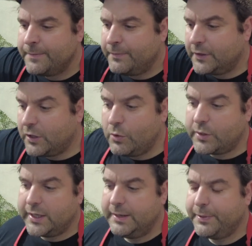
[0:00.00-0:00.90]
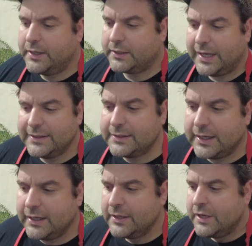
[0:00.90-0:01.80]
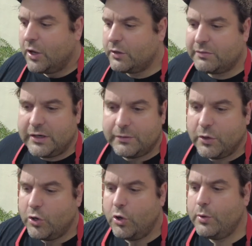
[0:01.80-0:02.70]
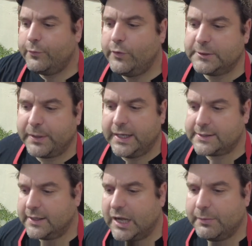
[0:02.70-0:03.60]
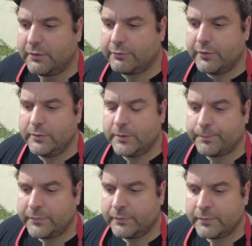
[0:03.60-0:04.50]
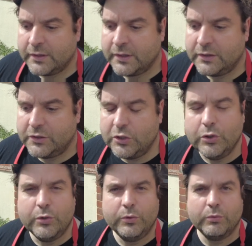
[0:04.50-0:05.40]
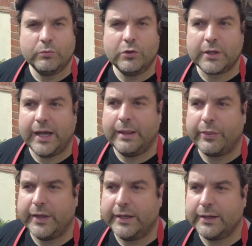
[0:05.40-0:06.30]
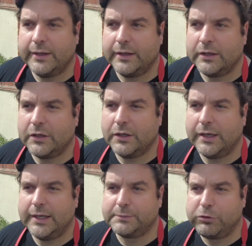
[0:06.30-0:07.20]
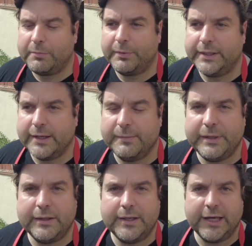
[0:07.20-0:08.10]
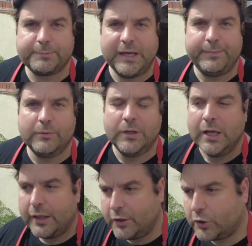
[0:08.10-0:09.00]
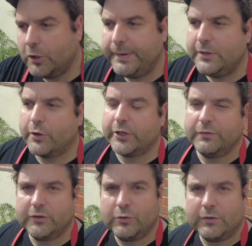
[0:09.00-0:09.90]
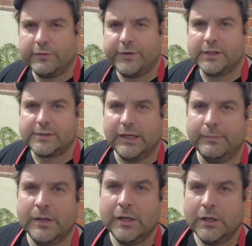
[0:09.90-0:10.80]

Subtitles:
the goalkeeper, Gunter, you know, who of all these players that are coming through do you look at and think is probably going to be the next people that could be knocking on the door of the first team?